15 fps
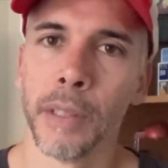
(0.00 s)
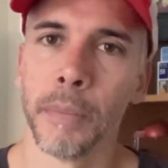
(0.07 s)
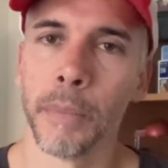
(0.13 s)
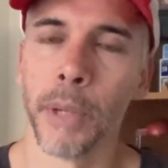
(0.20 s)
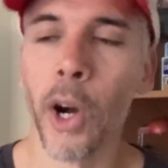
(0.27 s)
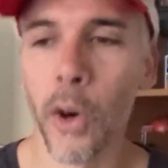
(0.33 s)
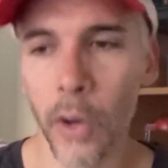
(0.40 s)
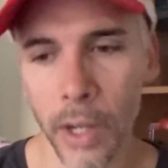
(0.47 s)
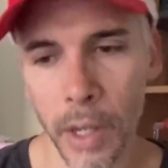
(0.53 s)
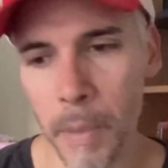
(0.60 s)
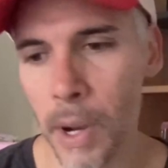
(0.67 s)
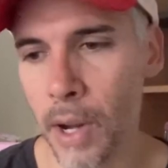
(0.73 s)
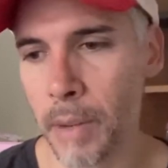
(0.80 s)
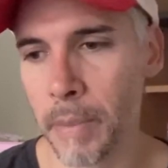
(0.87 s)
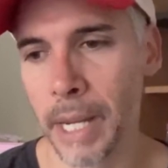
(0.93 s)
Bro, come
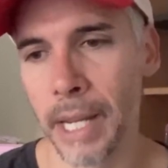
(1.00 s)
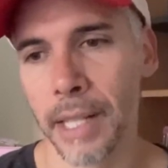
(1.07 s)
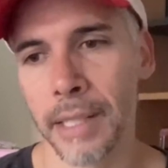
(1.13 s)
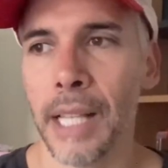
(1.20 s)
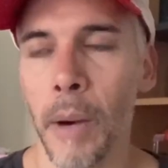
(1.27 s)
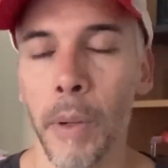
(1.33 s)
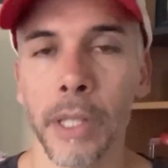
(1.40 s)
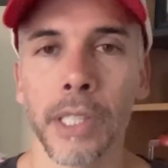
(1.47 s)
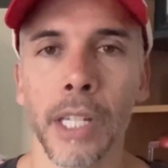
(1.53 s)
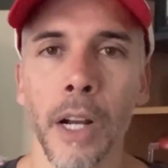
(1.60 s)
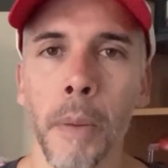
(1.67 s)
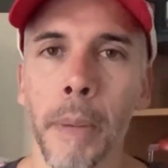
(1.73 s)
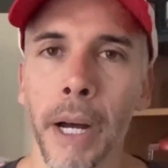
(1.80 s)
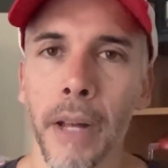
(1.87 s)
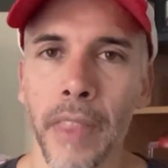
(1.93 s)
on, man. I want to talk
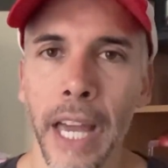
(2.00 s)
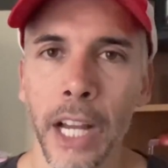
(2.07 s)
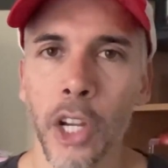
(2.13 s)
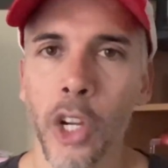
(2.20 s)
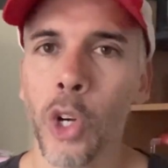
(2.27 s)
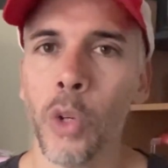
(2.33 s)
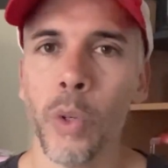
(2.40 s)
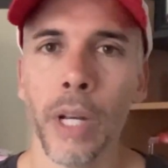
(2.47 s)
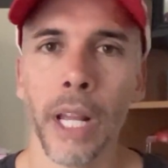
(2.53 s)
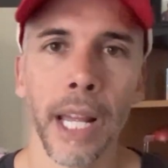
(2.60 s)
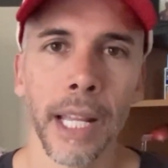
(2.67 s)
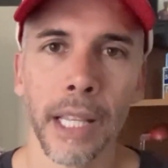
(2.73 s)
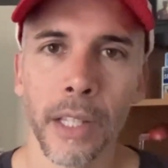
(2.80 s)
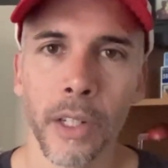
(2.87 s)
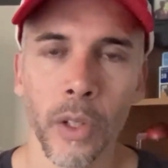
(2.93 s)
about that
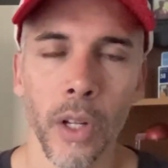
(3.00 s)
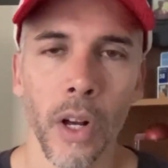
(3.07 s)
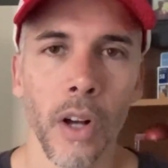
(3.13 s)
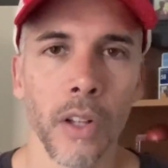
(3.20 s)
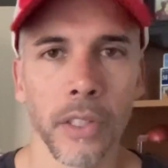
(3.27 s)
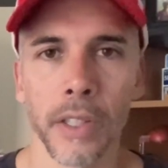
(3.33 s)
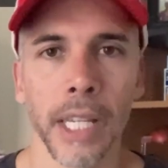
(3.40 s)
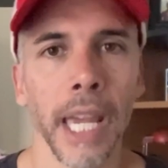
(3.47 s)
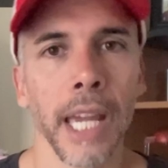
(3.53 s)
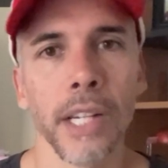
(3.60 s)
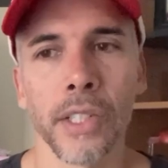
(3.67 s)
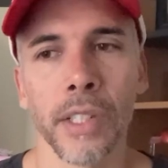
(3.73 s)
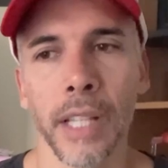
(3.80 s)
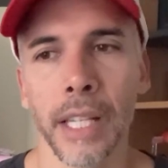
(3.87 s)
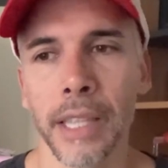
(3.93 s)
Koundé little
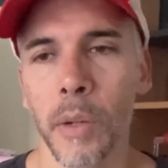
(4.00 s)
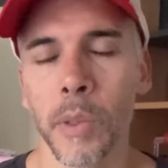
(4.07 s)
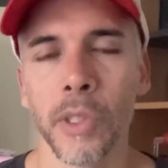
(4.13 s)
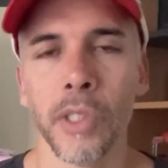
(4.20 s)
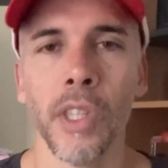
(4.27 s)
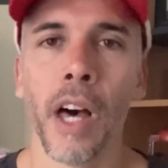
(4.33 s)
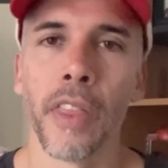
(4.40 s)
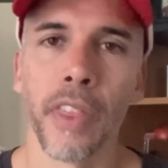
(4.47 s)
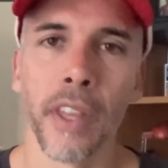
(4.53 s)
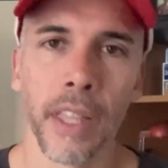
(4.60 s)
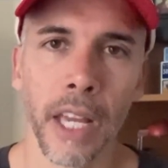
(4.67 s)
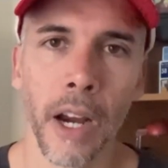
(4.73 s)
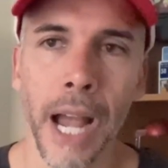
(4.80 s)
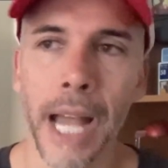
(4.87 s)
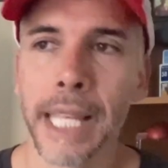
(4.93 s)
altercation. Like, there was nothing
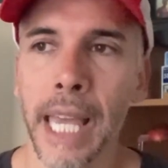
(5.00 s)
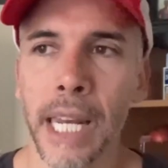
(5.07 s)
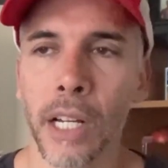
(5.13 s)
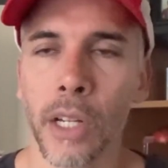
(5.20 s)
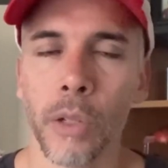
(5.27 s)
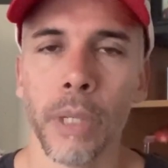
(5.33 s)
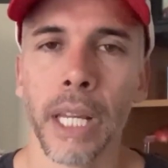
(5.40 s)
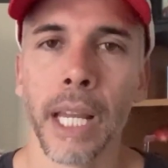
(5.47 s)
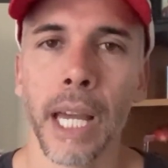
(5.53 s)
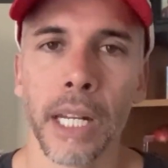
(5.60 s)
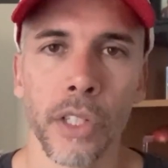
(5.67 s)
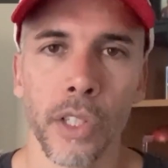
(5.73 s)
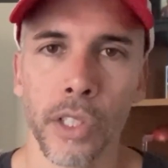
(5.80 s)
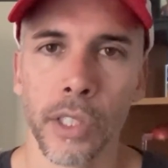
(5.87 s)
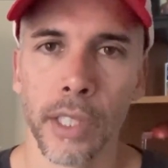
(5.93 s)
there. I get it. Koundé kind
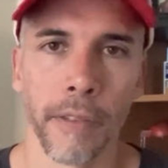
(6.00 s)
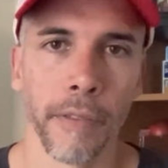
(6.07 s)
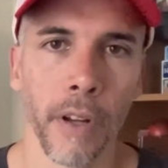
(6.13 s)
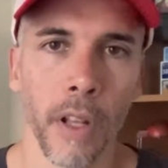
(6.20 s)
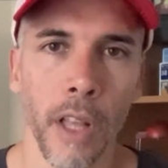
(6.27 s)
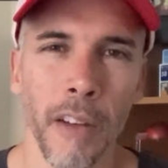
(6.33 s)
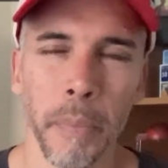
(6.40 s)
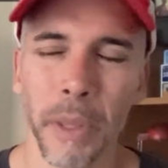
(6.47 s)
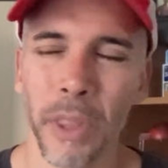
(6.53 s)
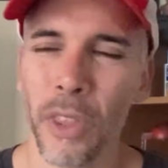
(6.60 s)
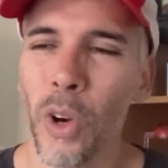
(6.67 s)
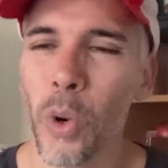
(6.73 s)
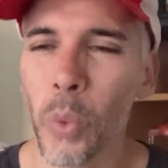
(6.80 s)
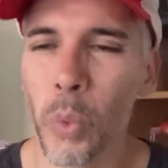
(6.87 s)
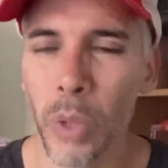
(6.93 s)
of just, like, fell off. But
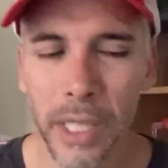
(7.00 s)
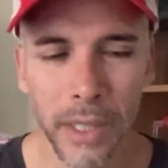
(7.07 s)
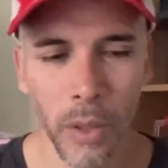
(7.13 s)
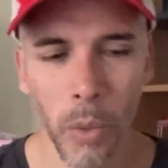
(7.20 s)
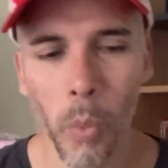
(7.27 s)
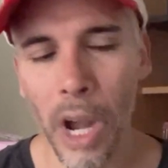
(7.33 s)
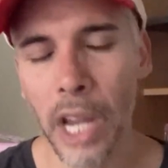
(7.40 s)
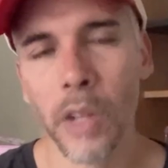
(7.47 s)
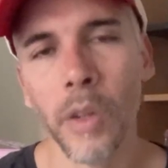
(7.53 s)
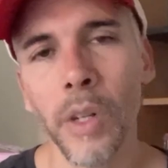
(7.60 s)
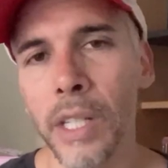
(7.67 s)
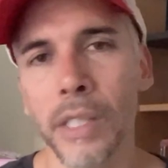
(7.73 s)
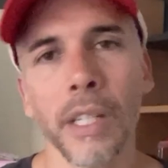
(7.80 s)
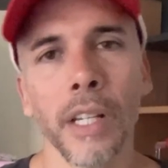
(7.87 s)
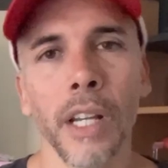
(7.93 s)
no reason why you
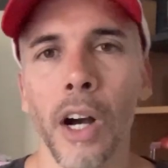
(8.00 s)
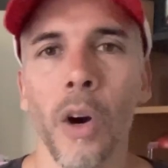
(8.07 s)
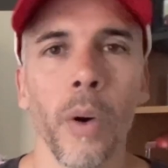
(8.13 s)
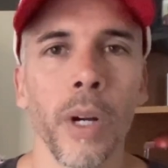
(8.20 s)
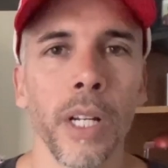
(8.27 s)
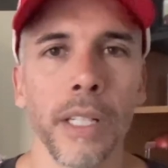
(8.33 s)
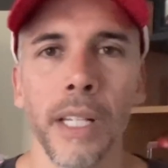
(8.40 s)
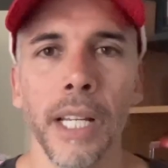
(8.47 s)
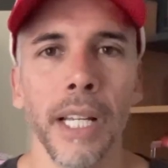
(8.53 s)
need to go and,